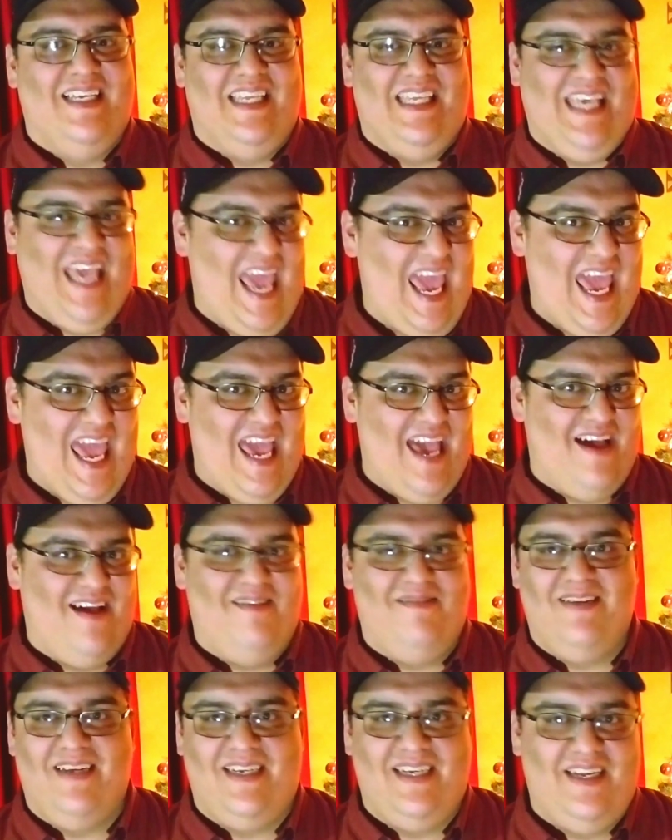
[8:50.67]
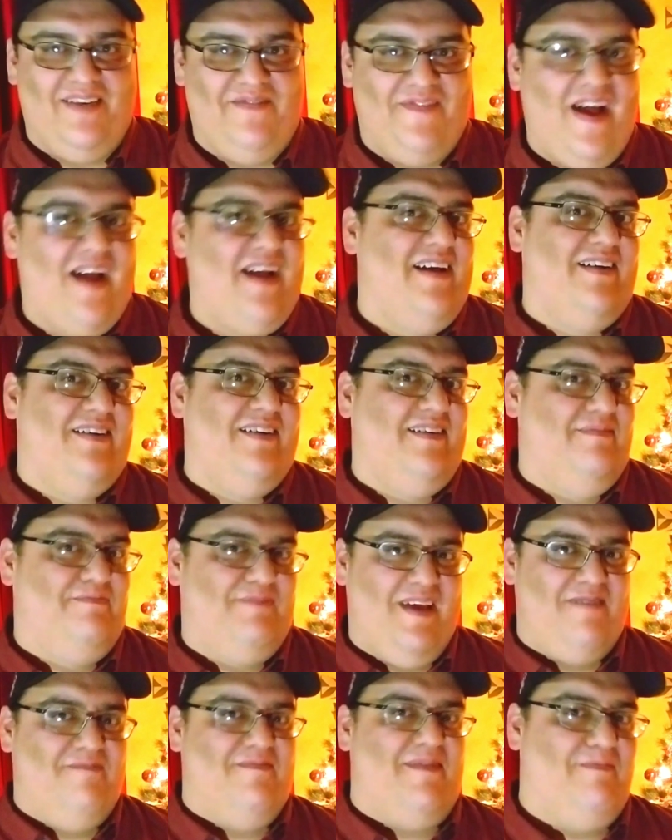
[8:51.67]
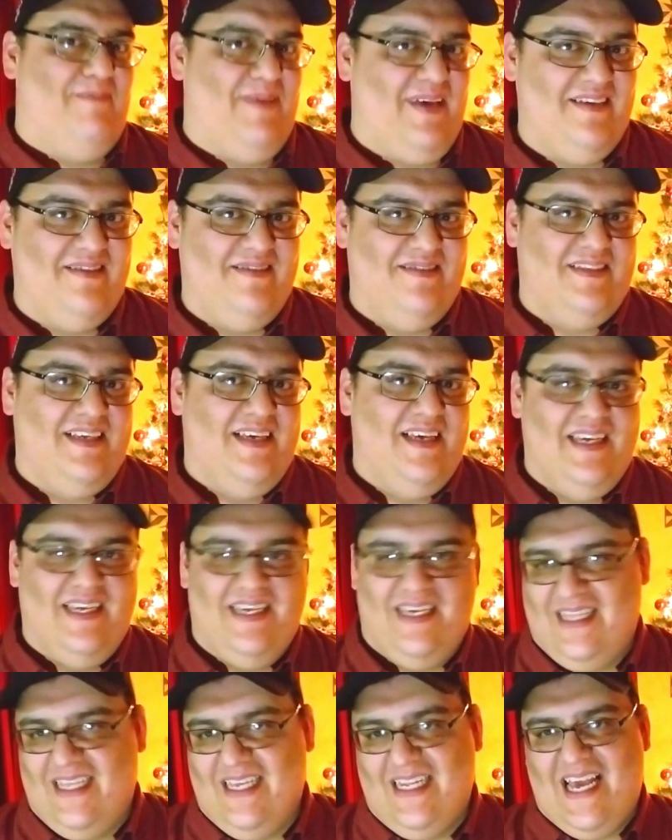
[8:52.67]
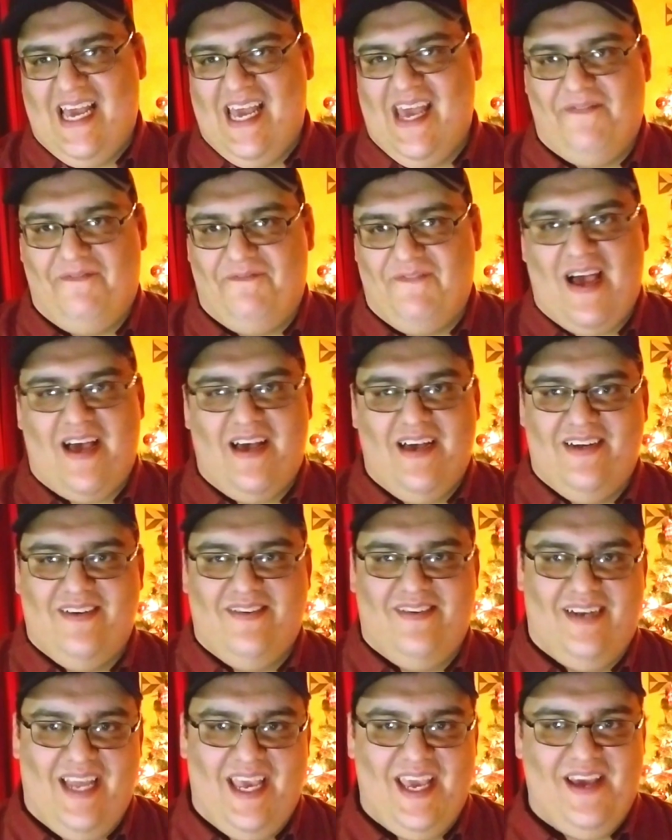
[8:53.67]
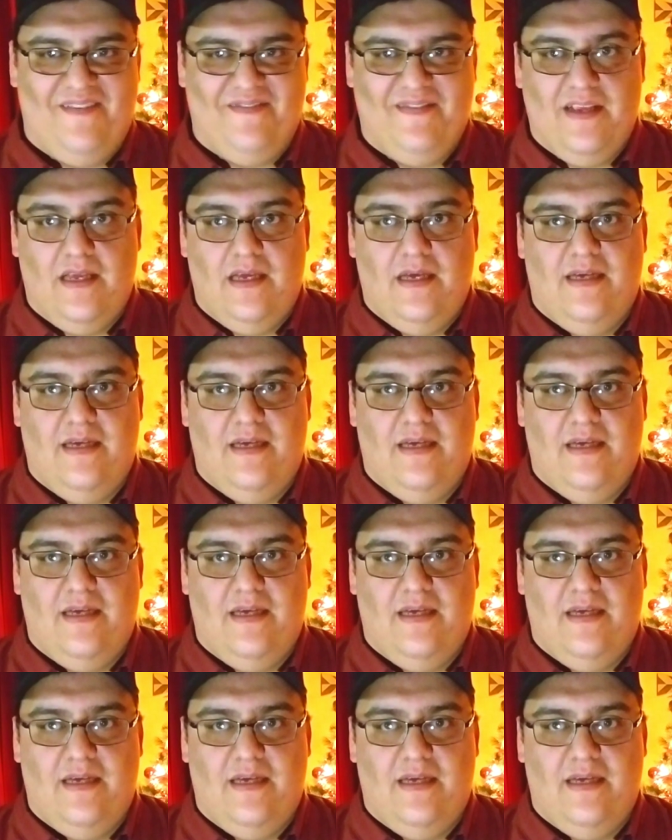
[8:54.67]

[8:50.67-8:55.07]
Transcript: Yeah, I only need $500 to pay my bills and then I have $500 left.